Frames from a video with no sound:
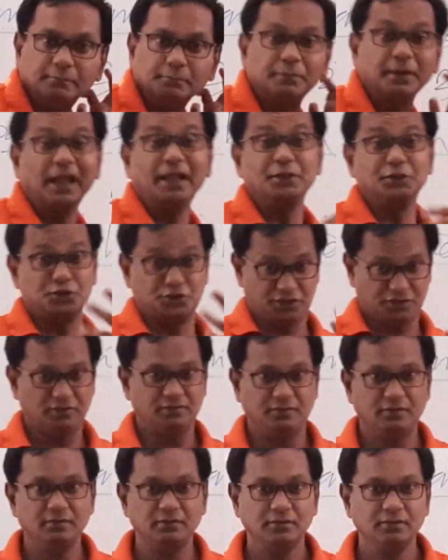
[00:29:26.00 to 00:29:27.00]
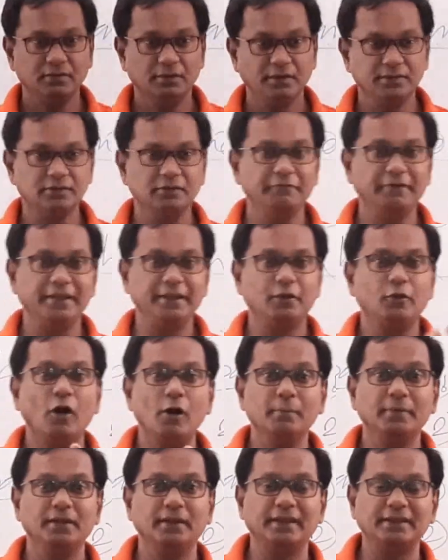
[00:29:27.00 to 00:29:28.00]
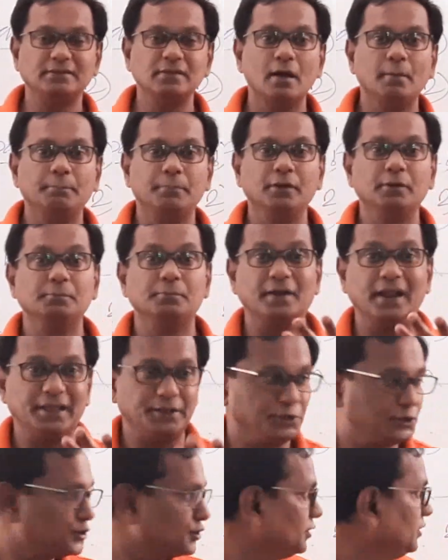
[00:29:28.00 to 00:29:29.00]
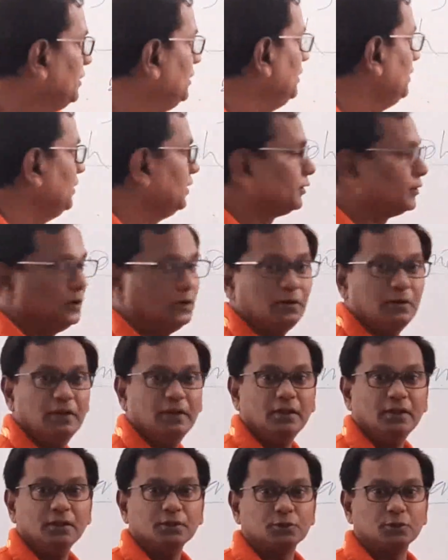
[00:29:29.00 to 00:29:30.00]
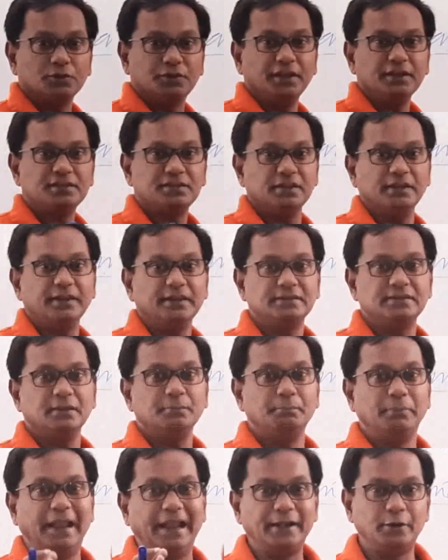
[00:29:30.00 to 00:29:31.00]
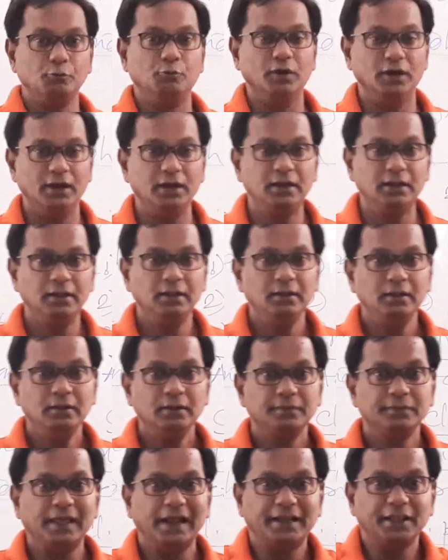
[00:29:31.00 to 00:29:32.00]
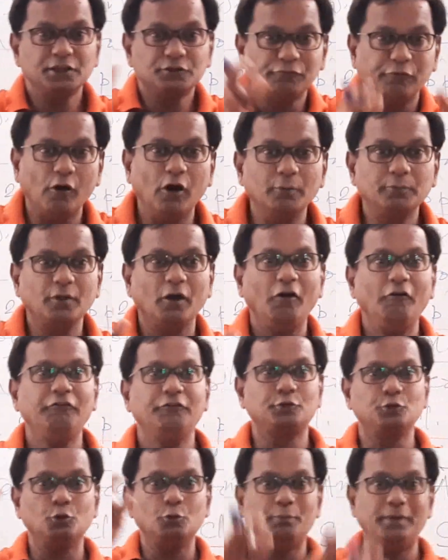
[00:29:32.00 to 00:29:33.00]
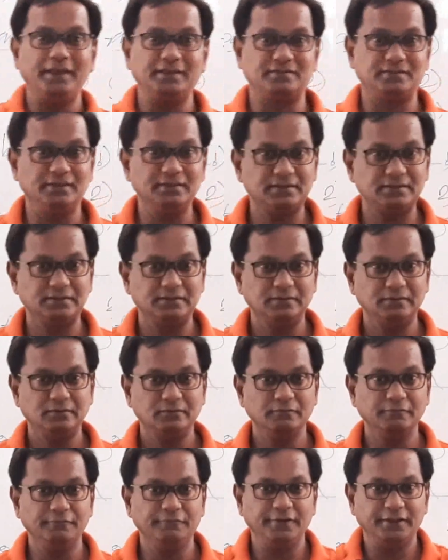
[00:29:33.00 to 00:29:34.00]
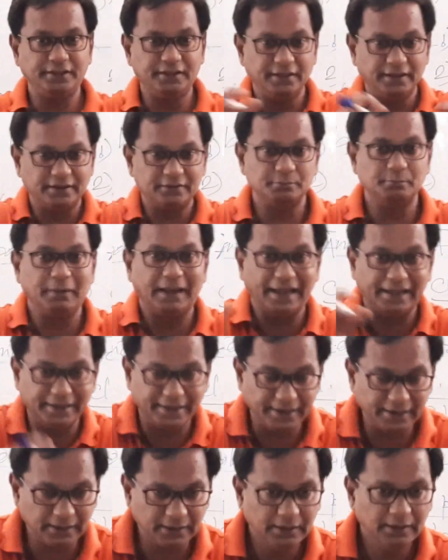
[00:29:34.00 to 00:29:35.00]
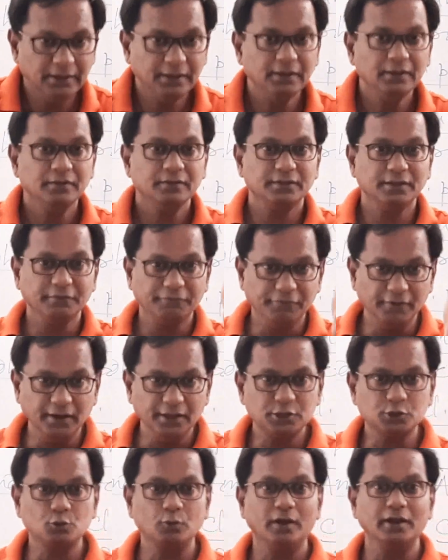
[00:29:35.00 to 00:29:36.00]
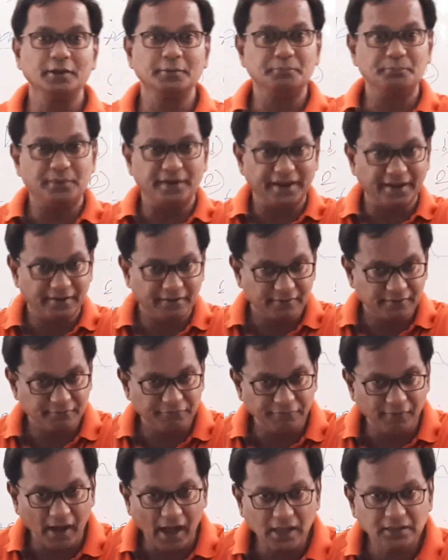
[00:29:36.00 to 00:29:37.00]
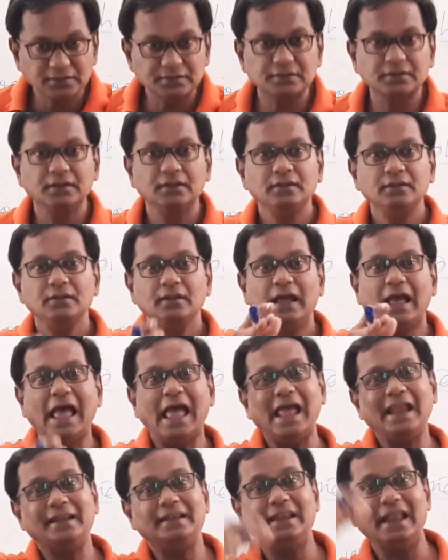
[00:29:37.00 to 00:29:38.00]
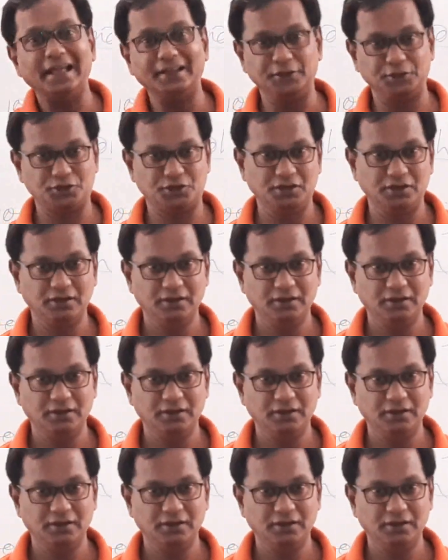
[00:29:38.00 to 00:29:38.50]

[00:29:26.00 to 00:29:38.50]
Brunch is a very common example, brunch. So this is a blend word that is formed of two bases with this blending. The first one, breakfast and lunch.